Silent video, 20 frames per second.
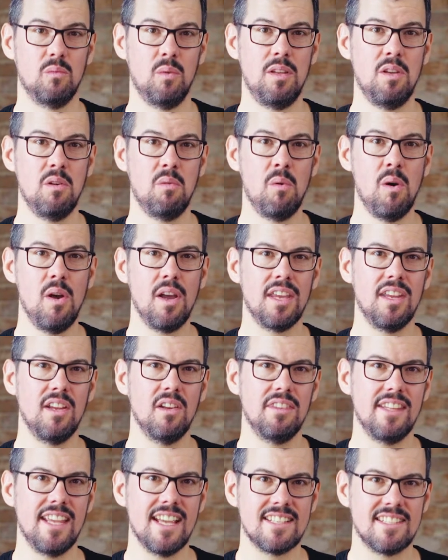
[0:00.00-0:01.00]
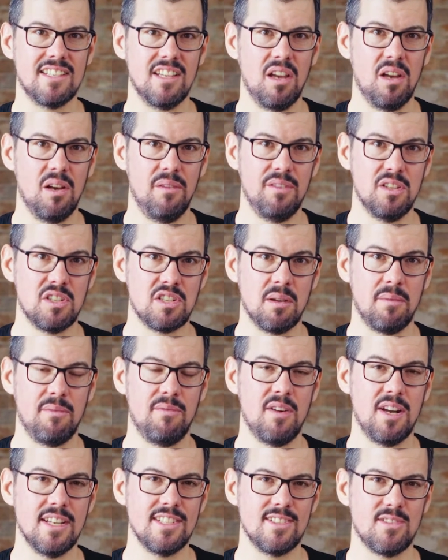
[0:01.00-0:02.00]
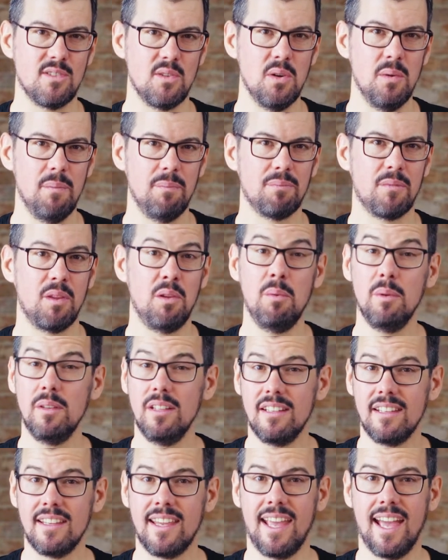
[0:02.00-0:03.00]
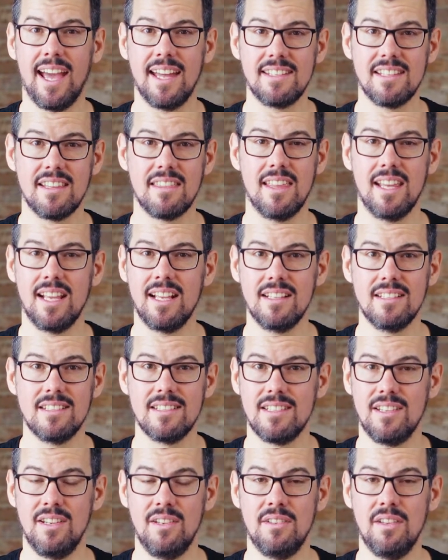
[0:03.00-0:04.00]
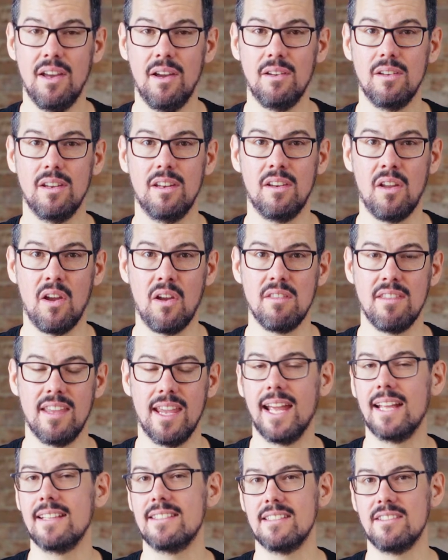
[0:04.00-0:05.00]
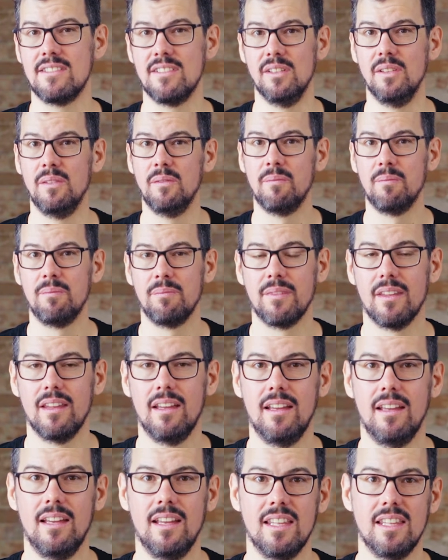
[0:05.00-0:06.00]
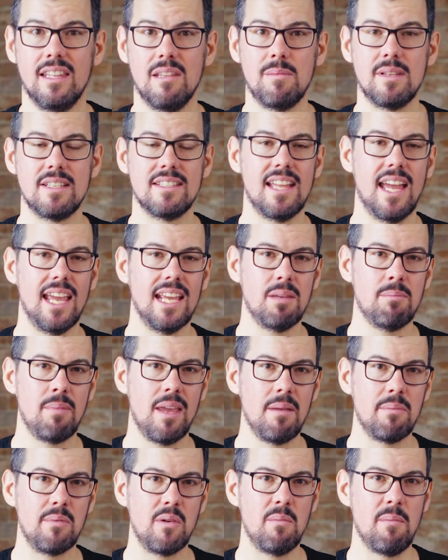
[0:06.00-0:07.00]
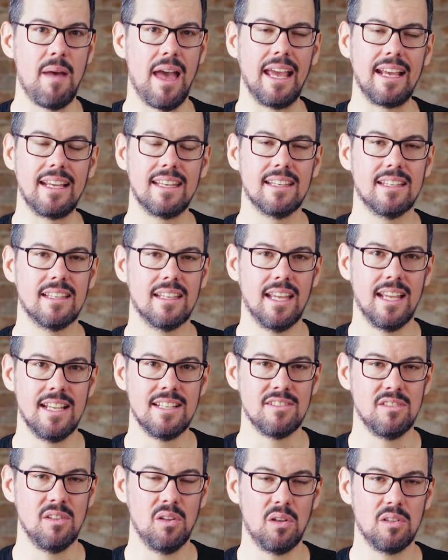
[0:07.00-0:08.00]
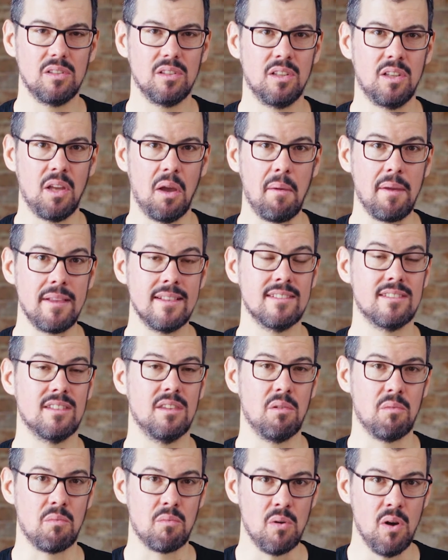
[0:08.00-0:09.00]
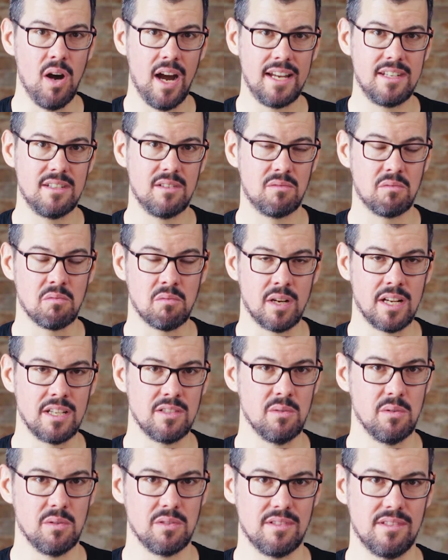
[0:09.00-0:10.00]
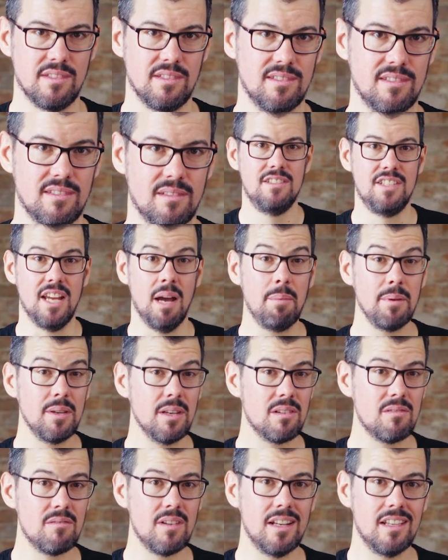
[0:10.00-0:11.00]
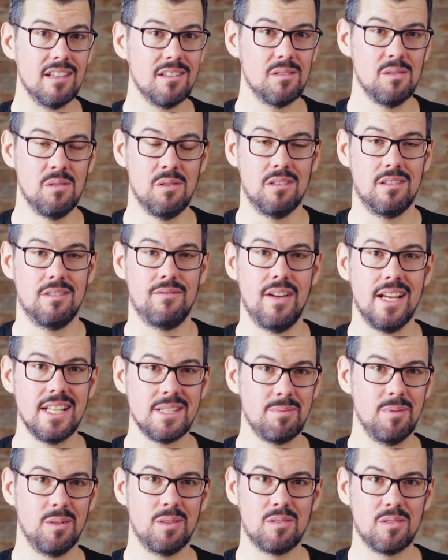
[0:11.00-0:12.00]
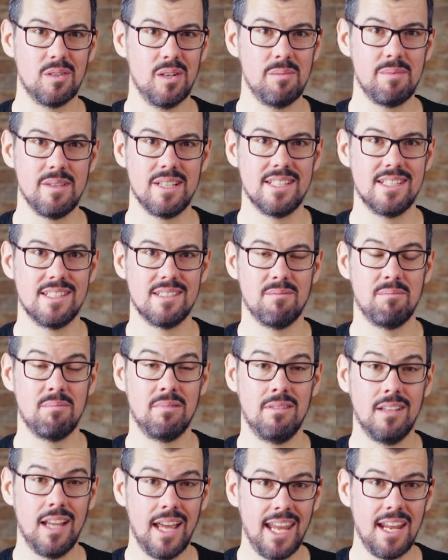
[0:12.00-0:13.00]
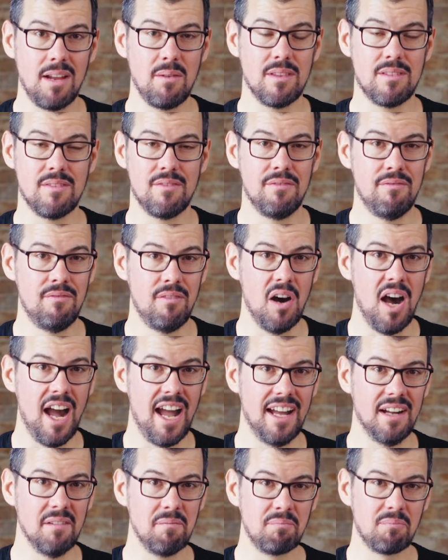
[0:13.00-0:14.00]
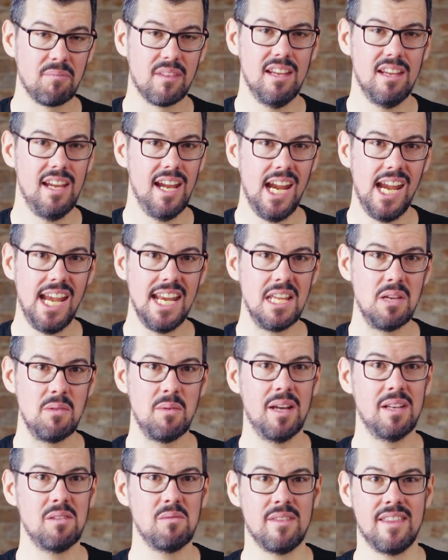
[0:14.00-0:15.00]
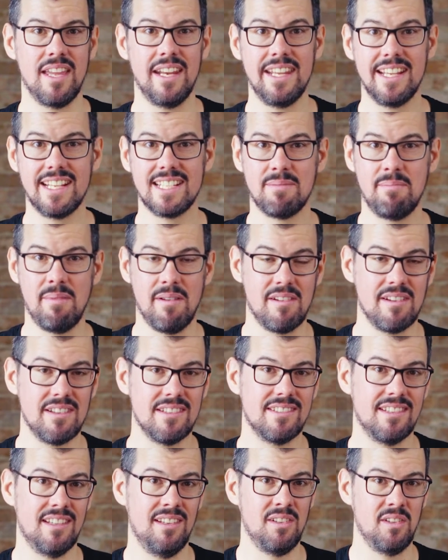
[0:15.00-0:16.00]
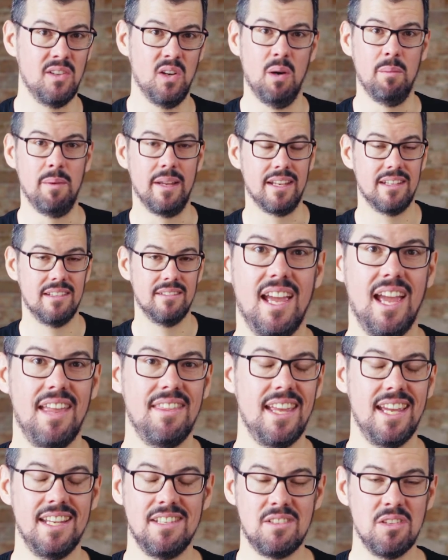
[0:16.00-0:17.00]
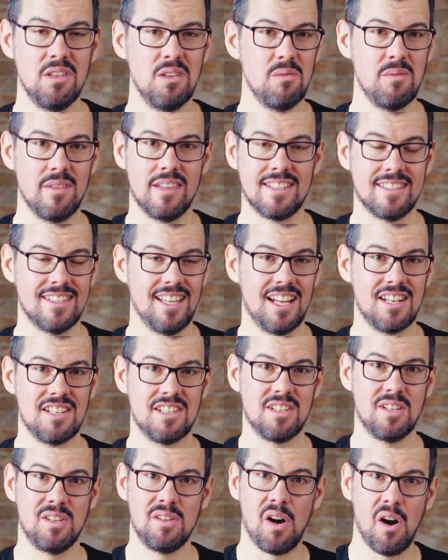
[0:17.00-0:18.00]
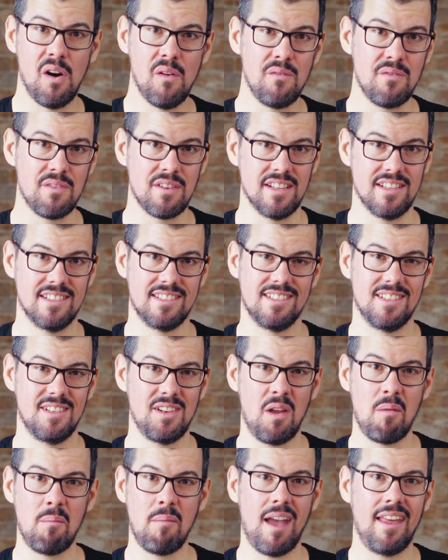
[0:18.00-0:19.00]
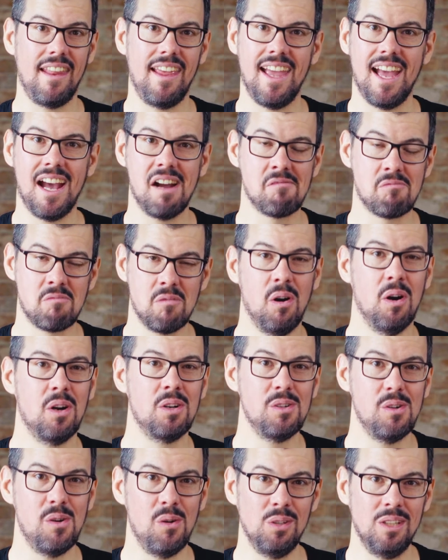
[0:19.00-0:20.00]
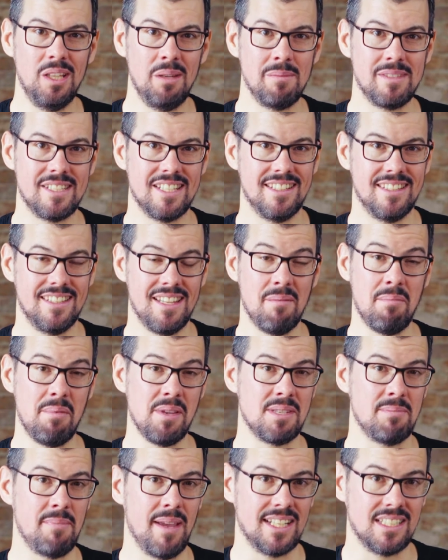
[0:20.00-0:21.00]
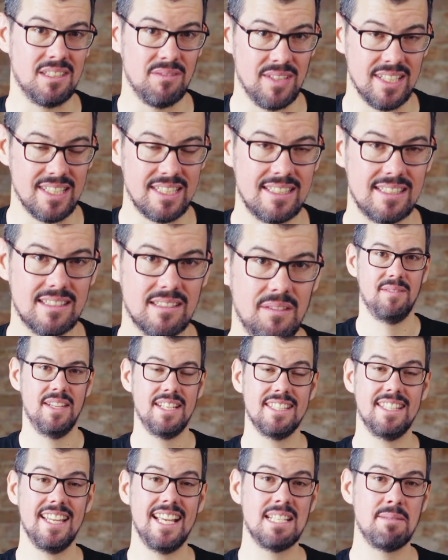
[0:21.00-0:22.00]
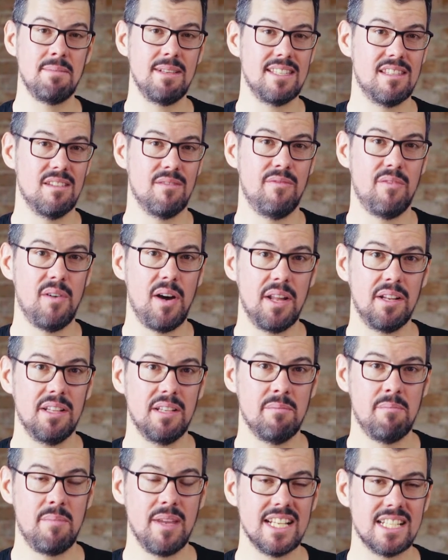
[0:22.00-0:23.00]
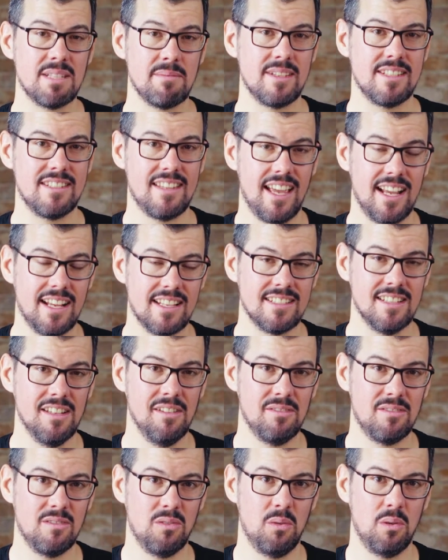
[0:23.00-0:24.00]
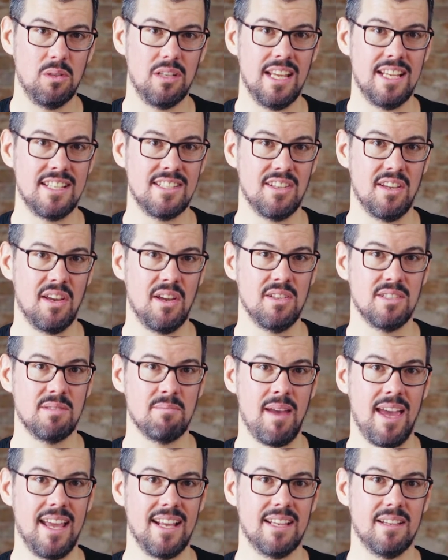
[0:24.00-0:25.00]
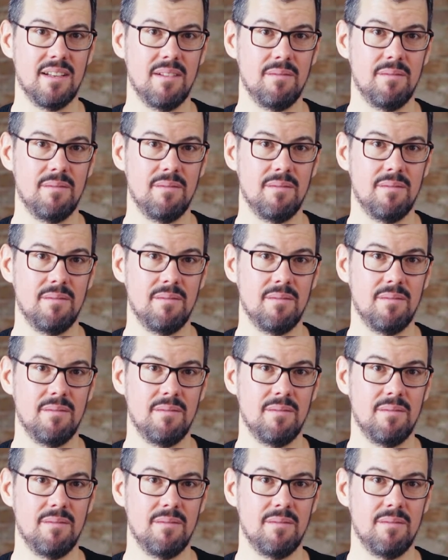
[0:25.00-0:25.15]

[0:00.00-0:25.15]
When you're working on the SEO of your Shopify store, you will encounter things you don't know the answer to. The mistake people make is not going to the right resources. Jumping on Reddit or a Facebook group is playing with fire. Anyone with any experience can comment, and they do with such confidence, no matter how wrong or limited their perspective is. This leads me to the final and biggest mistake self-taught SEOs make.